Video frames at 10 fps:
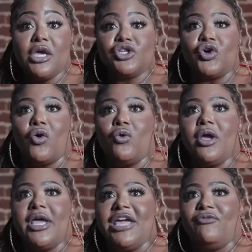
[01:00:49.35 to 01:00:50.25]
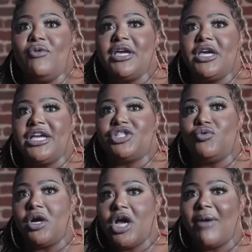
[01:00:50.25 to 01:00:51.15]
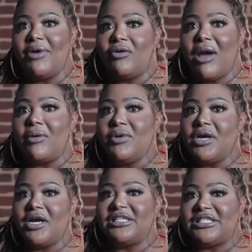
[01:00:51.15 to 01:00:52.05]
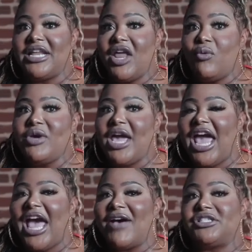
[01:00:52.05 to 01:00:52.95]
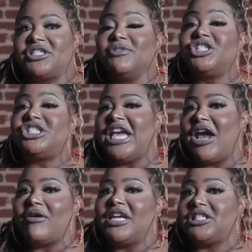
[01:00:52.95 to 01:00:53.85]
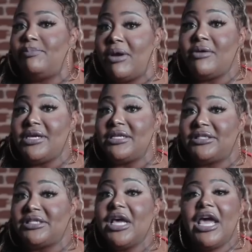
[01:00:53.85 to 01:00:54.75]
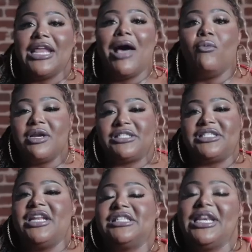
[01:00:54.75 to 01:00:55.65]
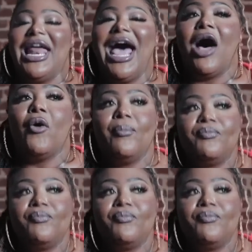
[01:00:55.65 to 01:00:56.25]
So if we can get to a common ground where we understand that we have some shared experiences, and I want to say this loud.